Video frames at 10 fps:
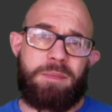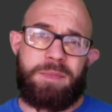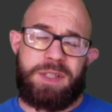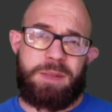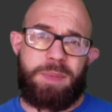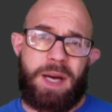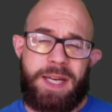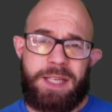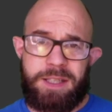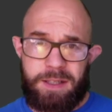deep
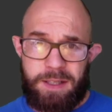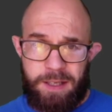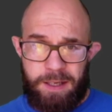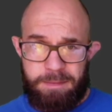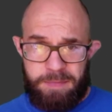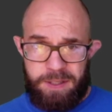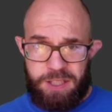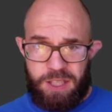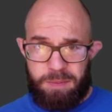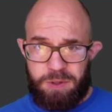pain
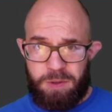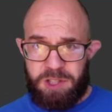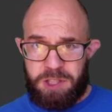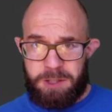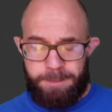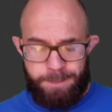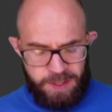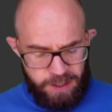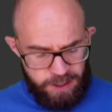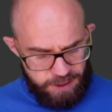that's come to us.
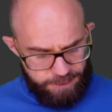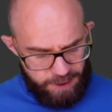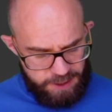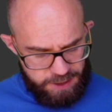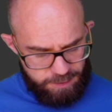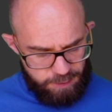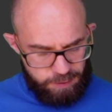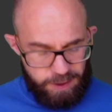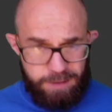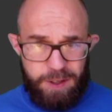So first of
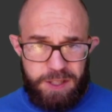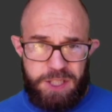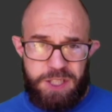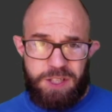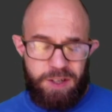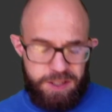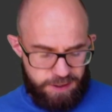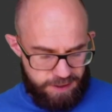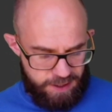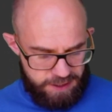all, in verses 9
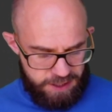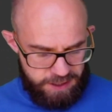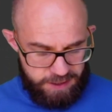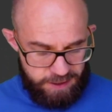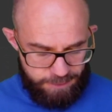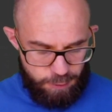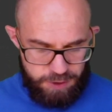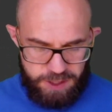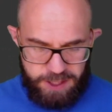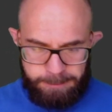to
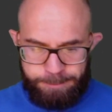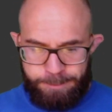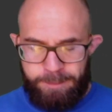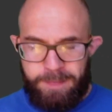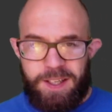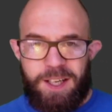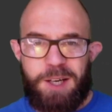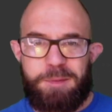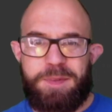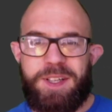14,
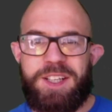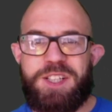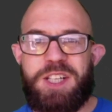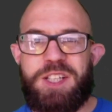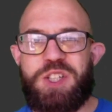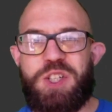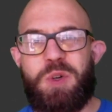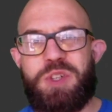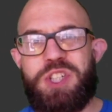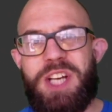in a sense,
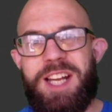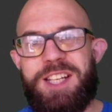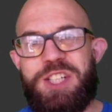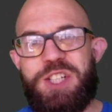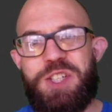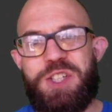God challenges